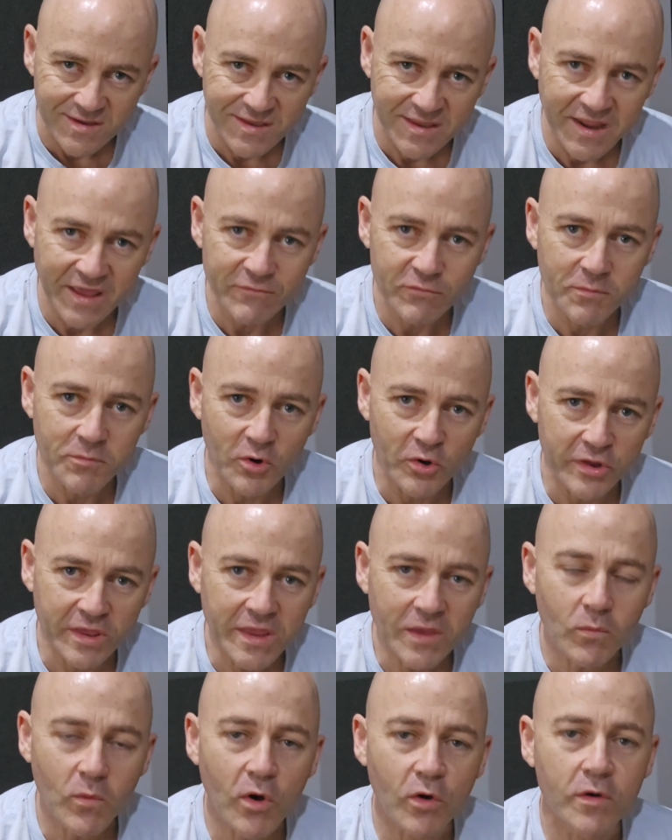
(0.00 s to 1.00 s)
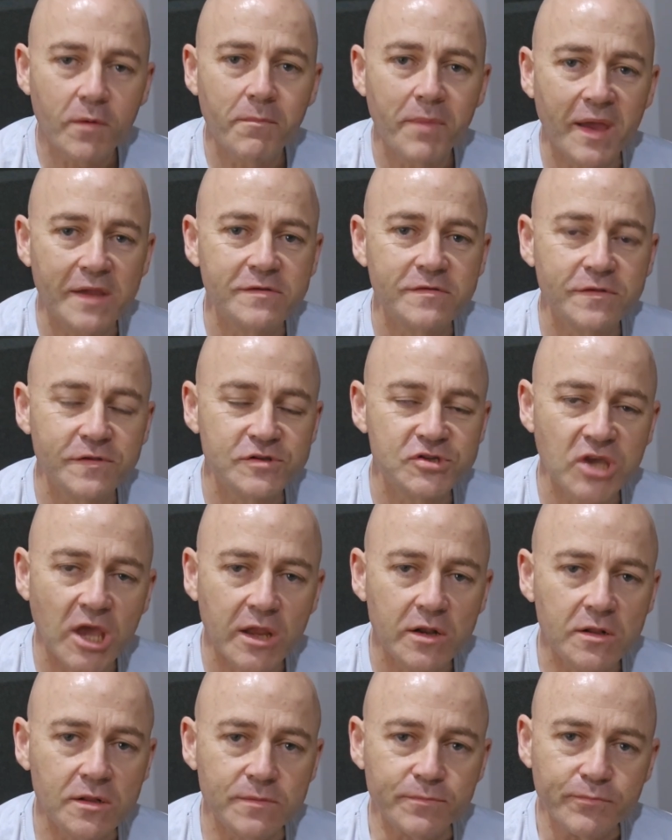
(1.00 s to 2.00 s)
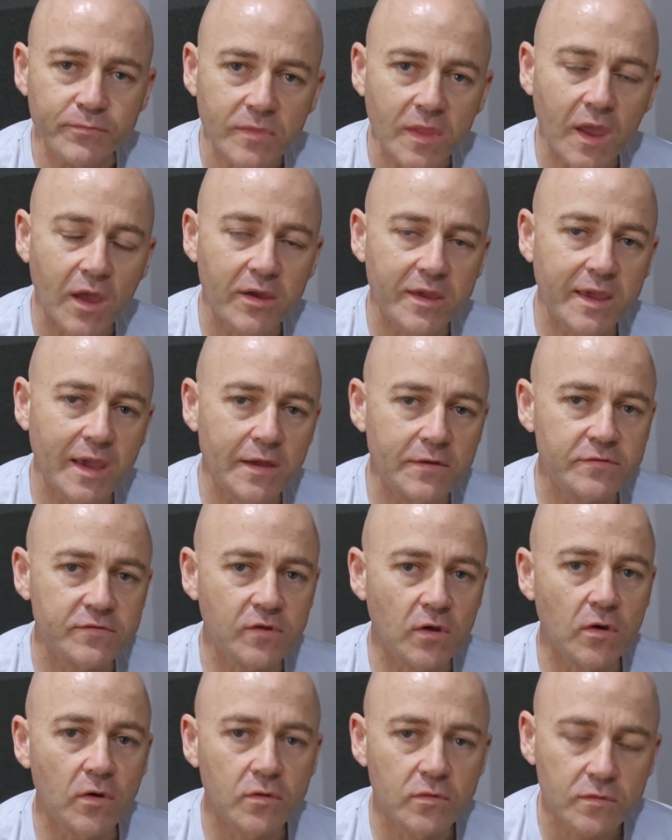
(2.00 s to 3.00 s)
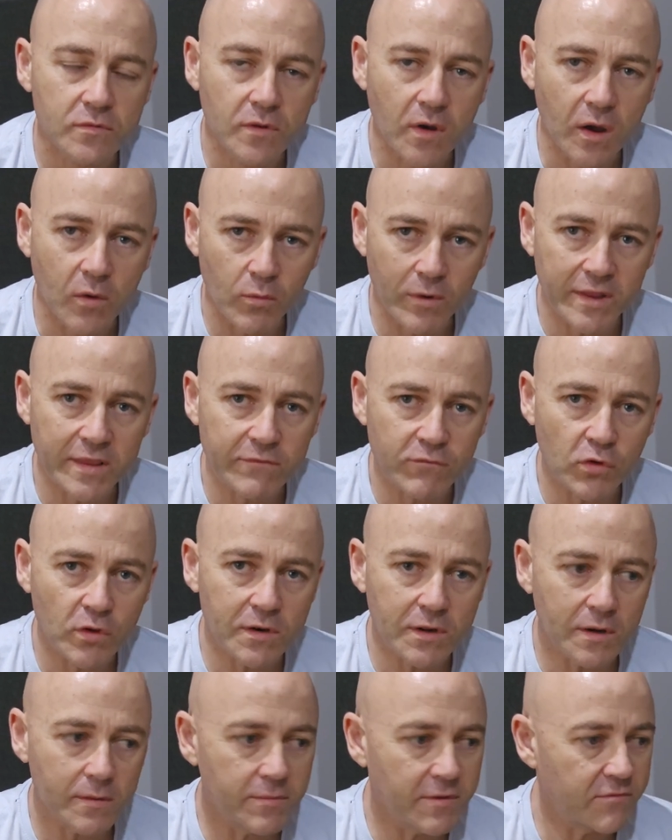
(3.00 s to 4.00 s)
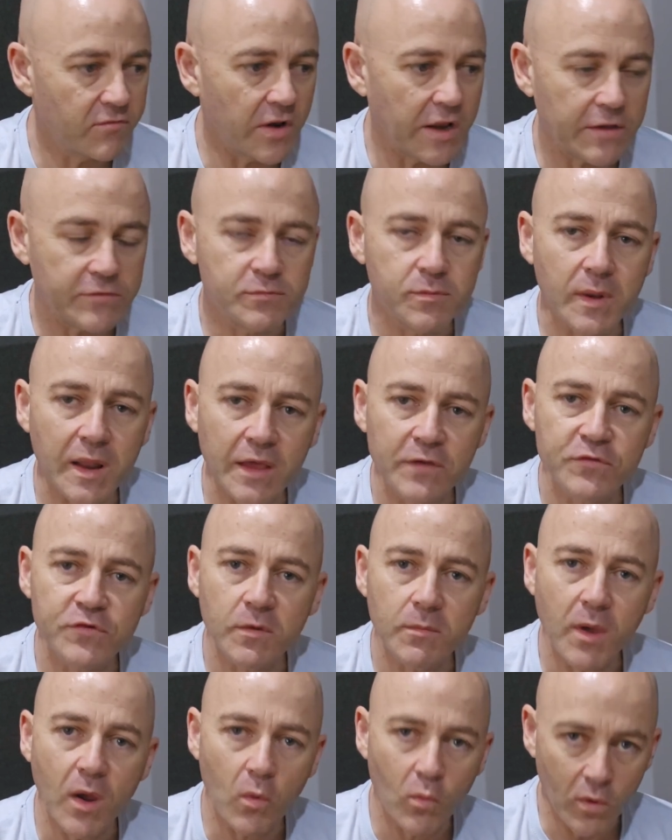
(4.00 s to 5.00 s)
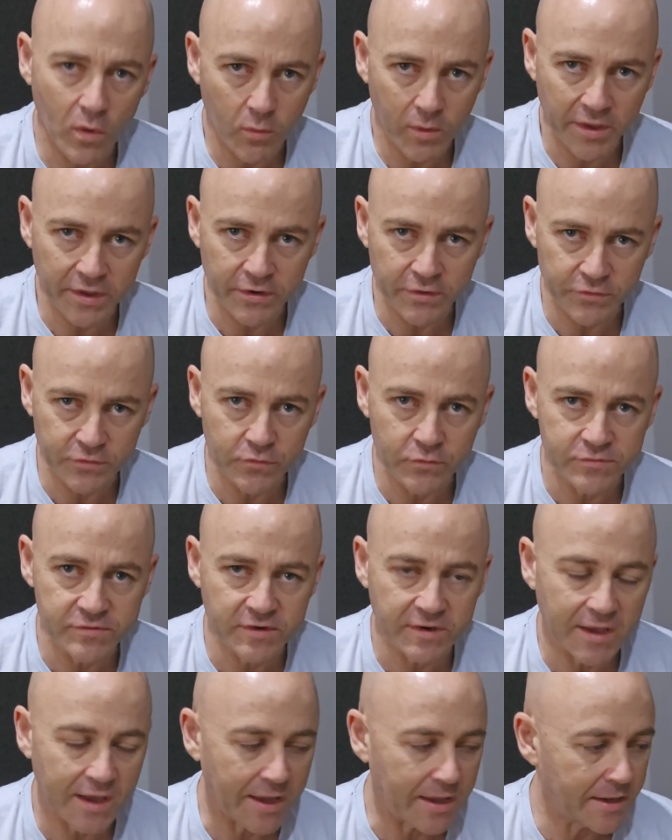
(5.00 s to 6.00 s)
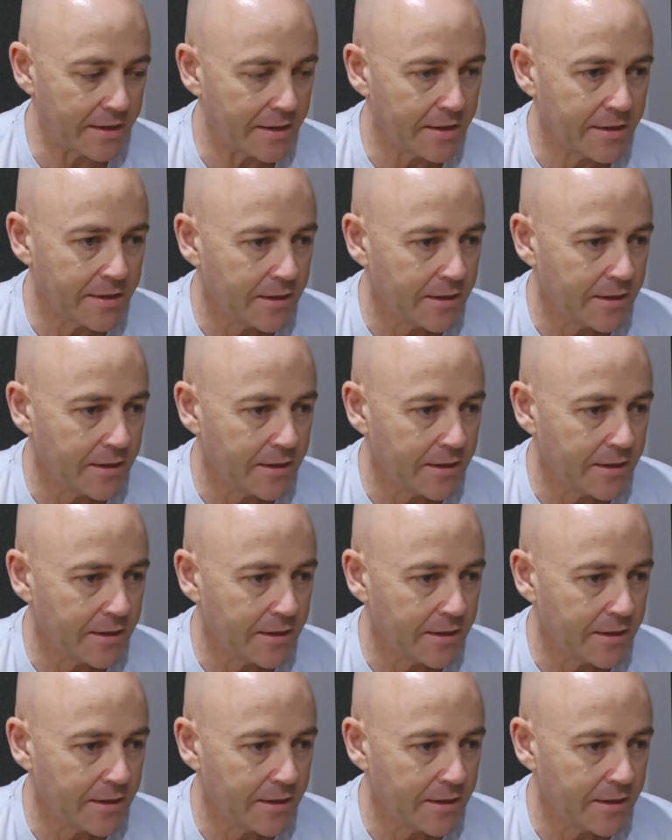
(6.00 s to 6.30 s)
G'day everybody, welcome back to the channel. Okay, so I want to give you a little bit of an explanation about what we're going to do today.